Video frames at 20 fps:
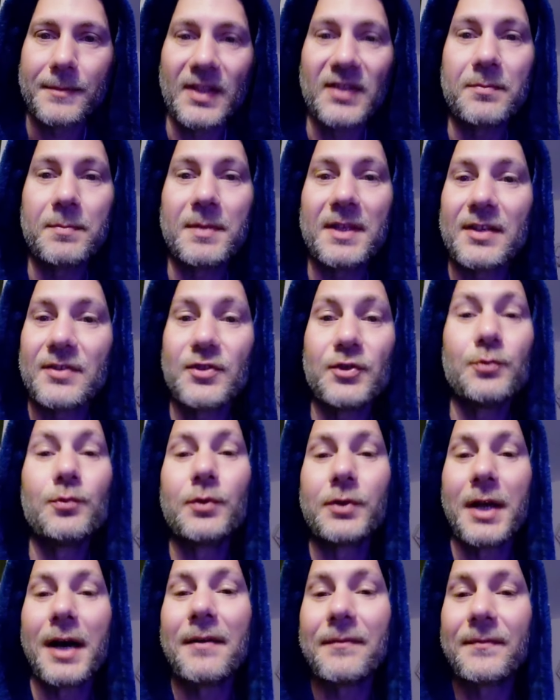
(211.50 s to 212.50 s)
That's because you
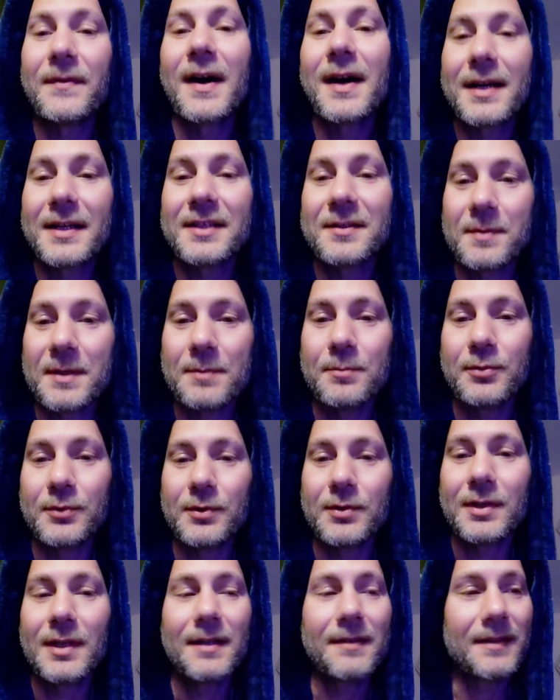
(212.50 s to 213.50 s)
will not find
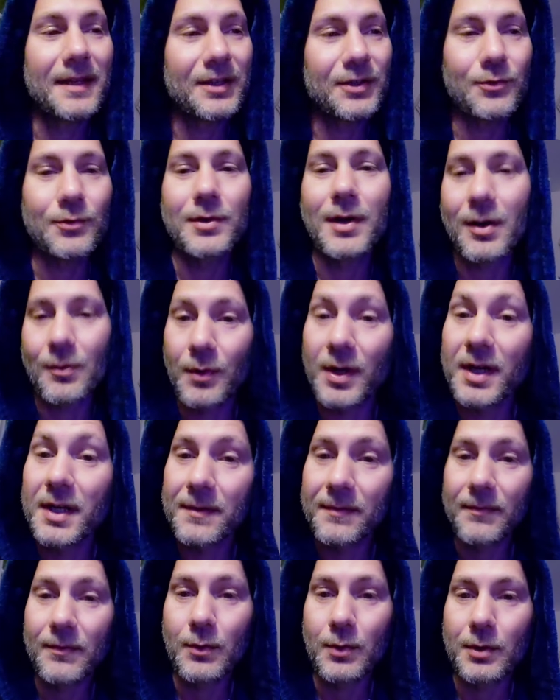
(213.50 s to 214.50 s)
people that you're not ready
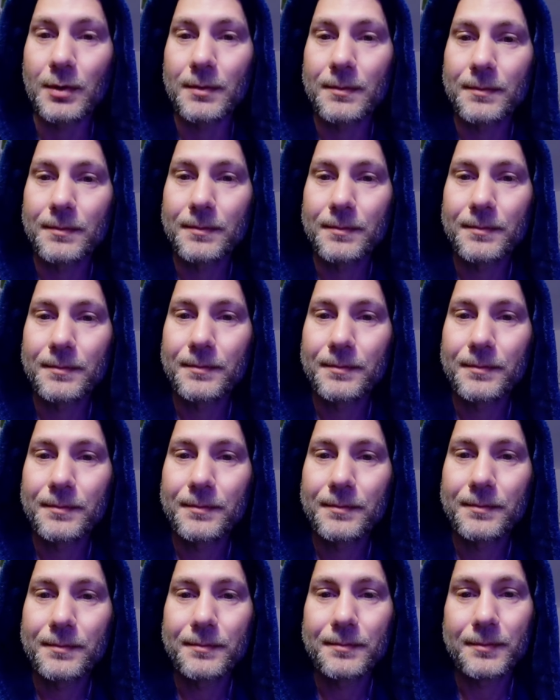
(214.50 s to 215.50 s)
for.
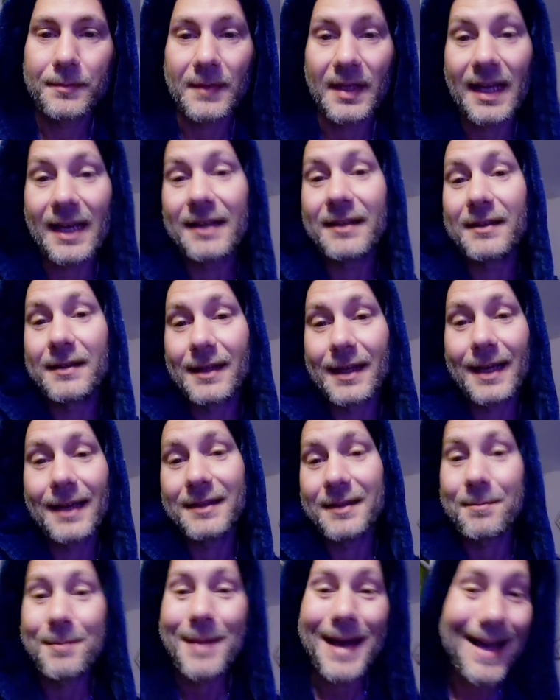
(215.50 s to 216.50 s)
And
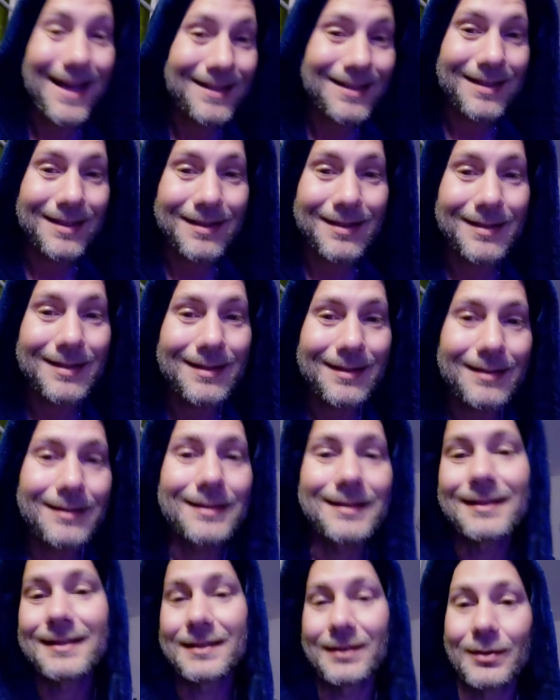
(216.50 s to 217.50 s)
the masses
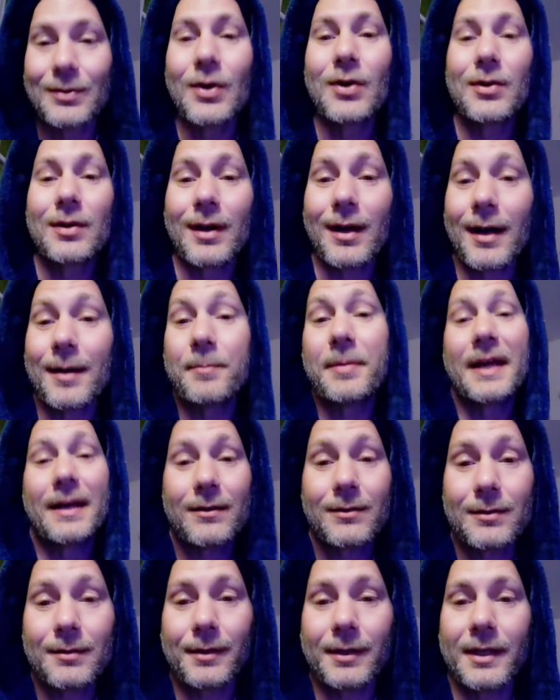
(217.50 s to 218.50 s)
still are
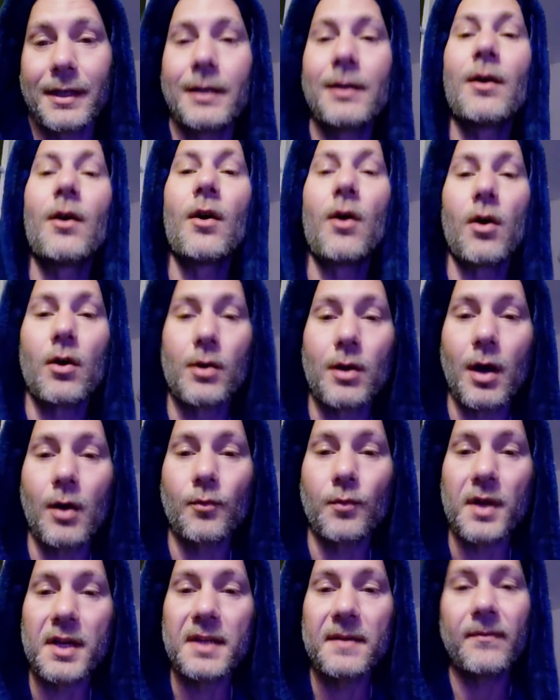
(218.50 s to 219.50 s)
apparently
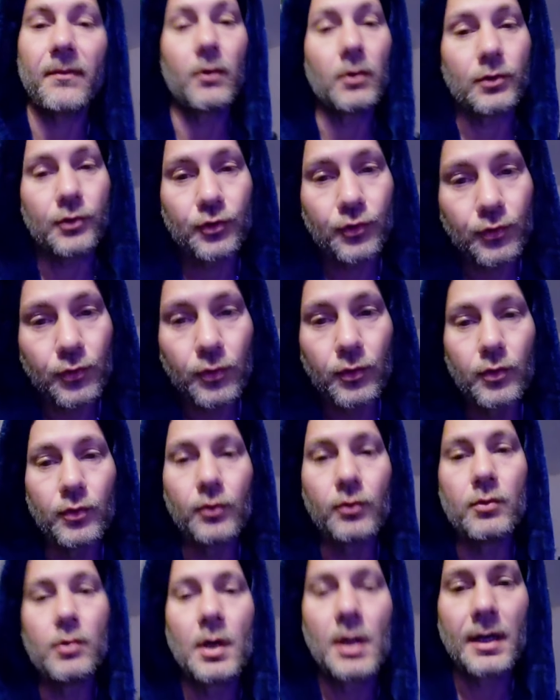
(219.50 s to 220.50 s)
not ready for
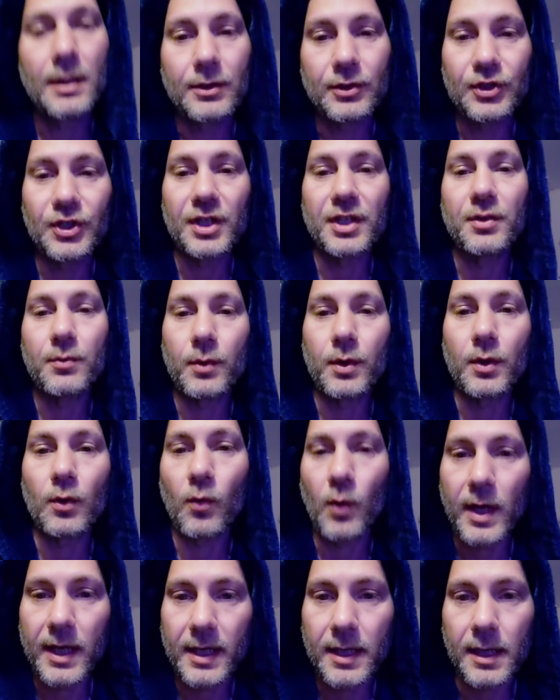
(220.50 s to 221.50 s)
true, genuine
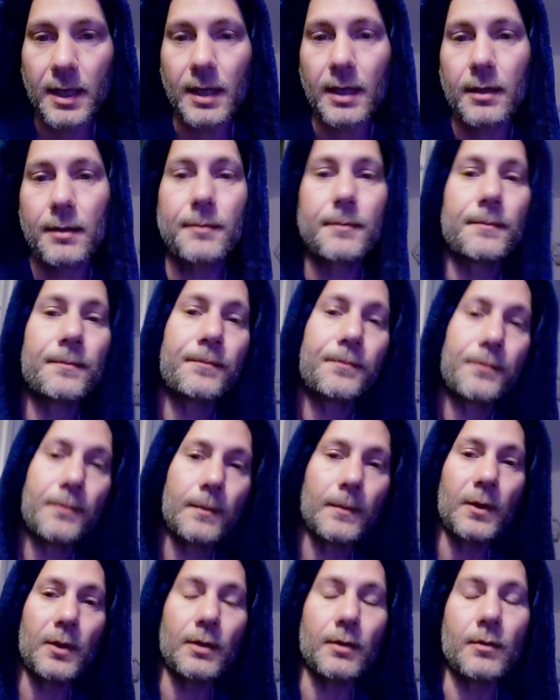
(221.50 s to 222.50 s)
awakening.
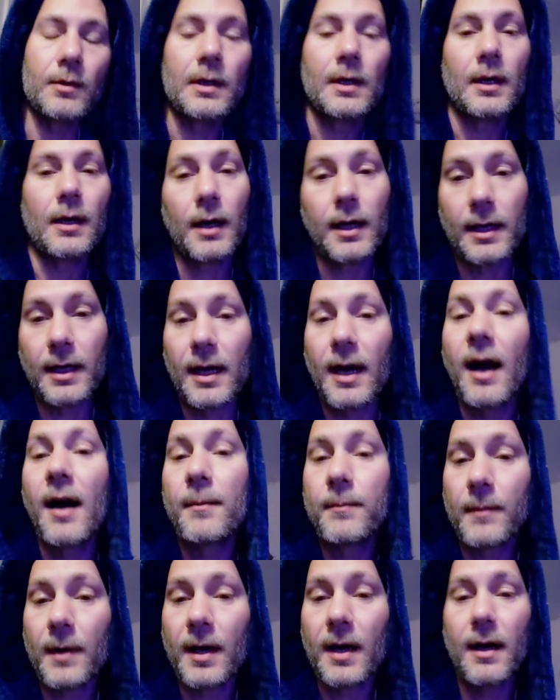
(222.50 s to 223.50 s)
You know,
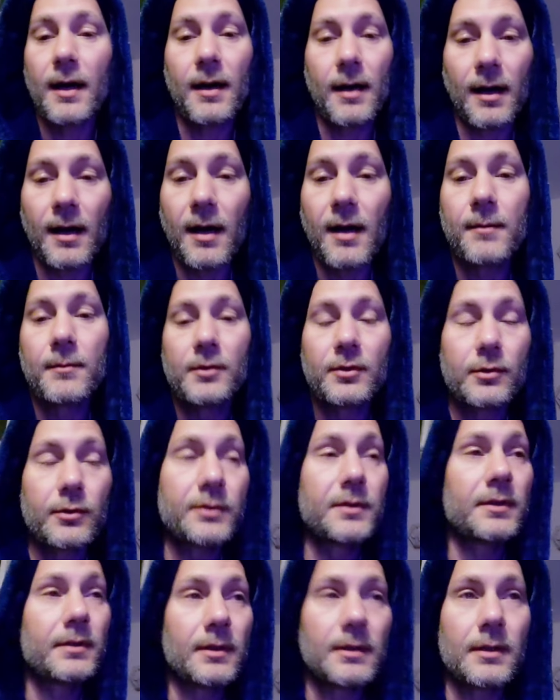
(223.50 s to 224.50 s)
I'm a
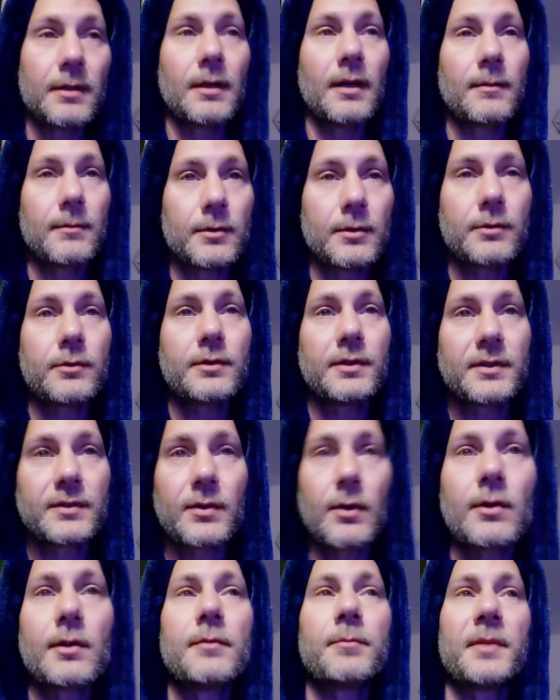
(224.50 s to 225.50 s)
little
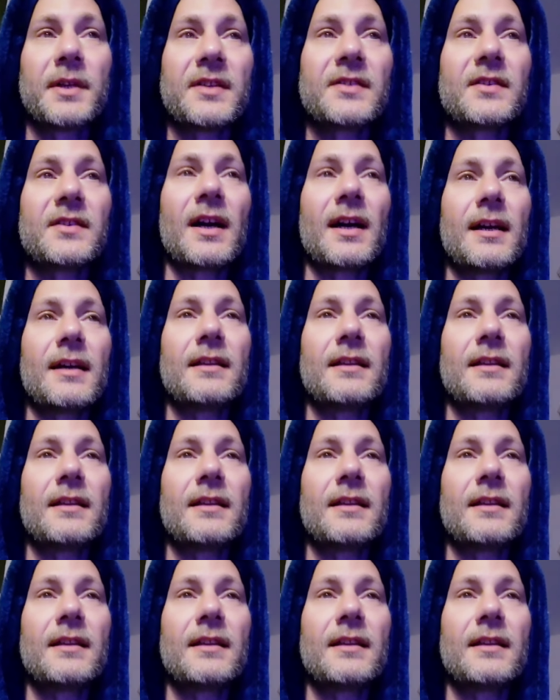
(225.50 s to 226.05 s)
disheartened because